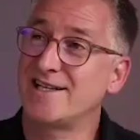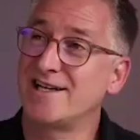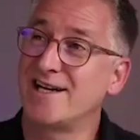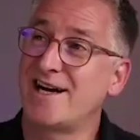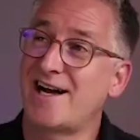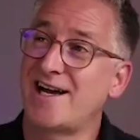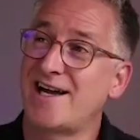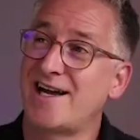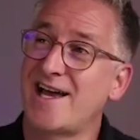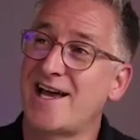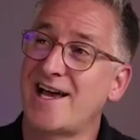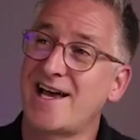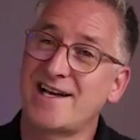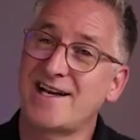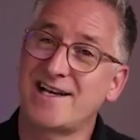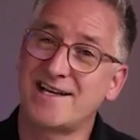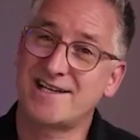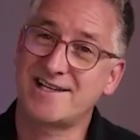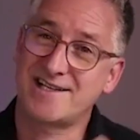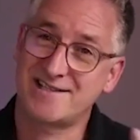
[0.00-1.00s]
I had
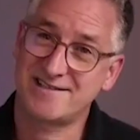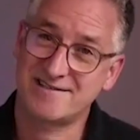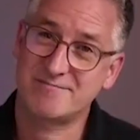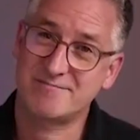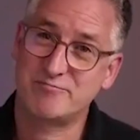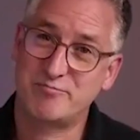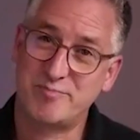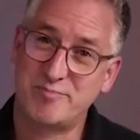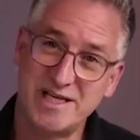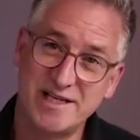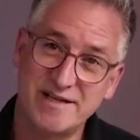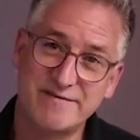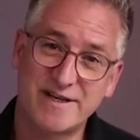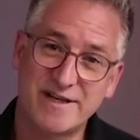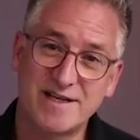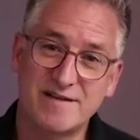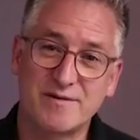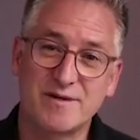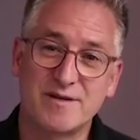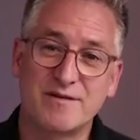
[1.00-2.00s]
a big
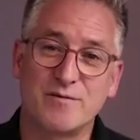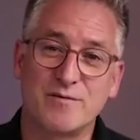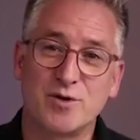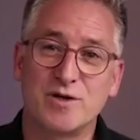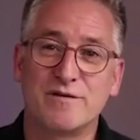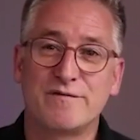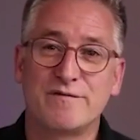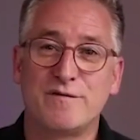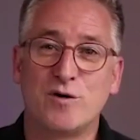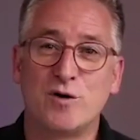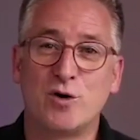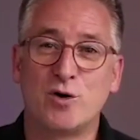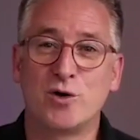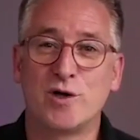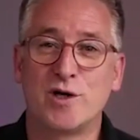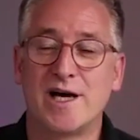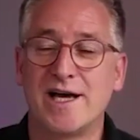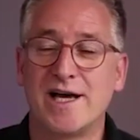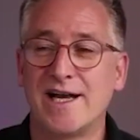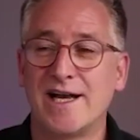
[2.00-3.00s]
event with Vodafone
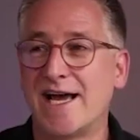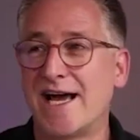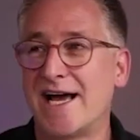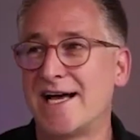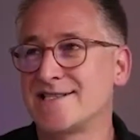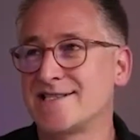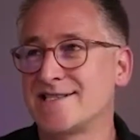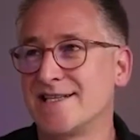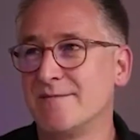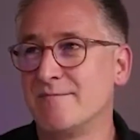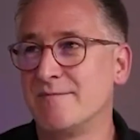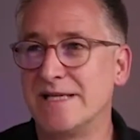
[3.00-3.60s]
and I asked them,